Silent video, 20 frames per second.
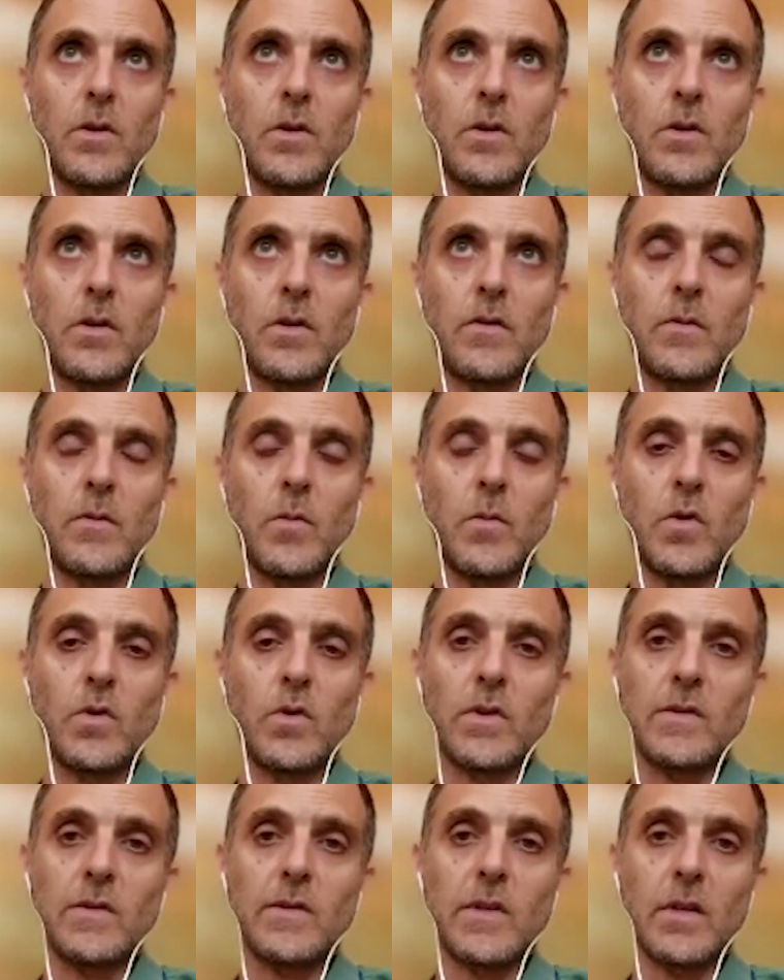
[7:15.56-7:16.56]
it's more
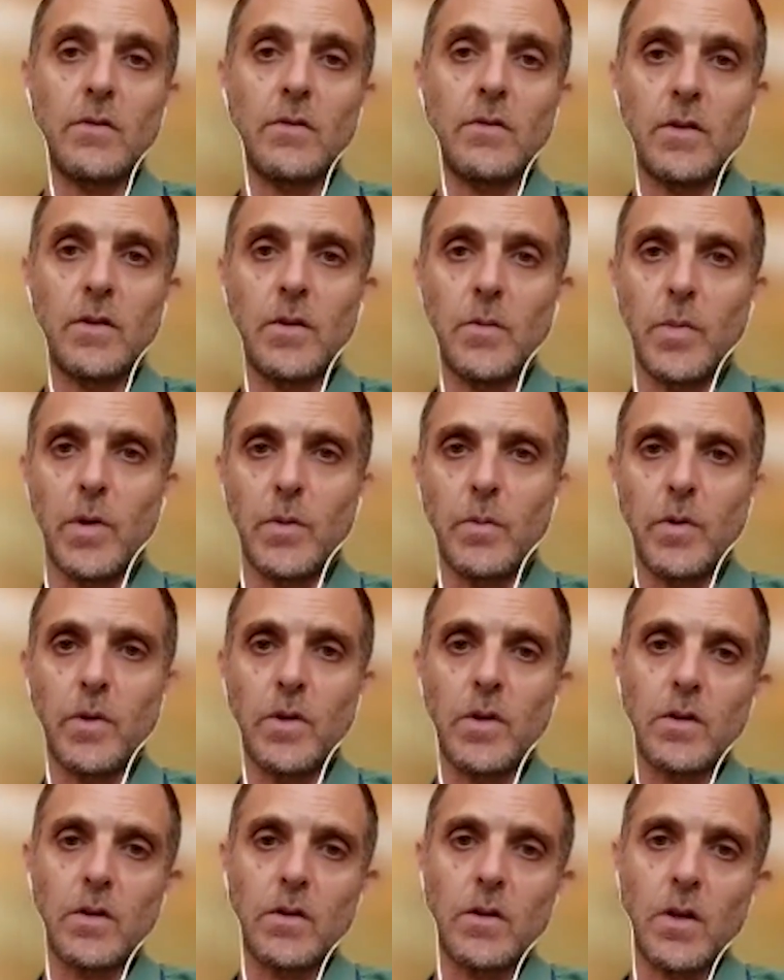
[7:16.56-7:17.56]
than 70 people
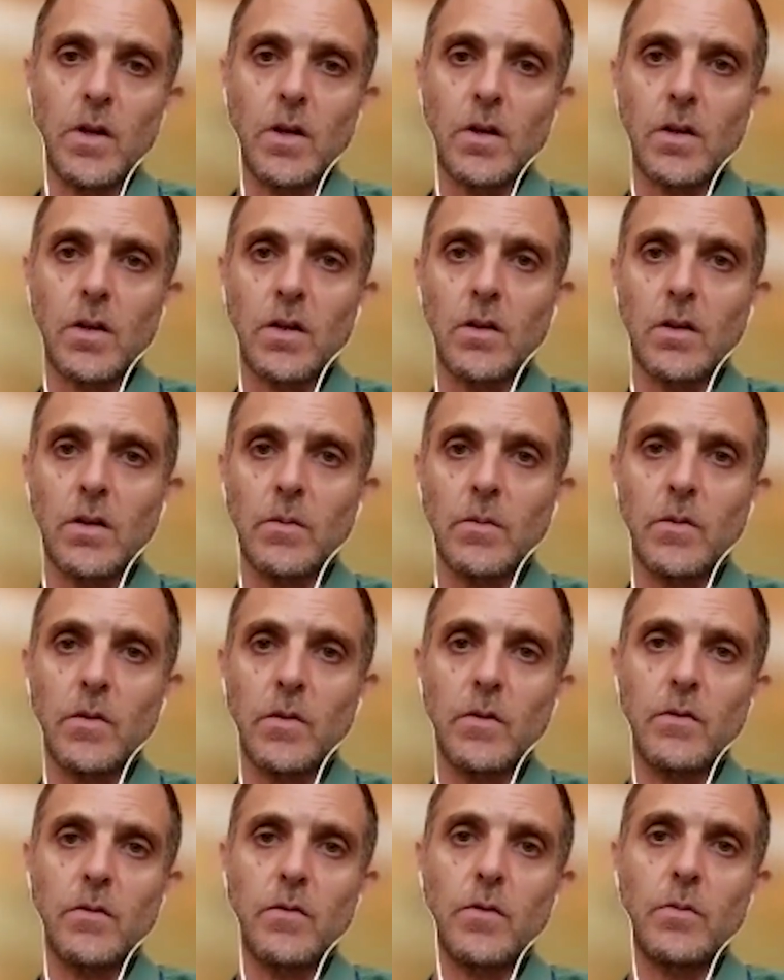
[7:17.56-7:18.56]
that are kidnapped
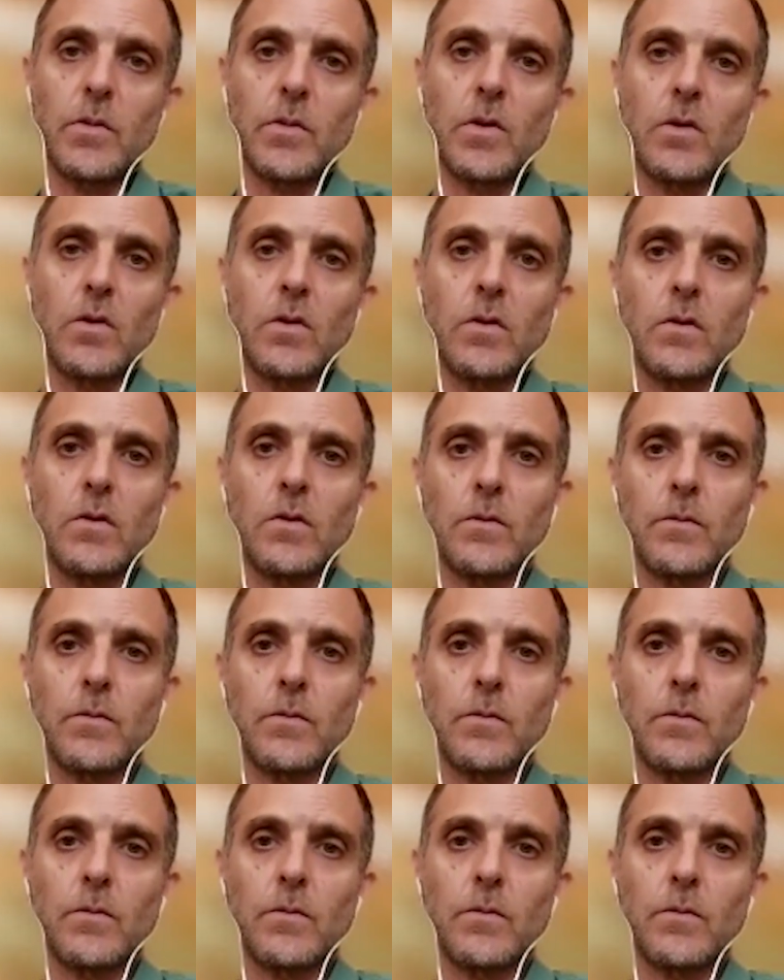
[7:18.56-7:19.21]
from Nir Oz.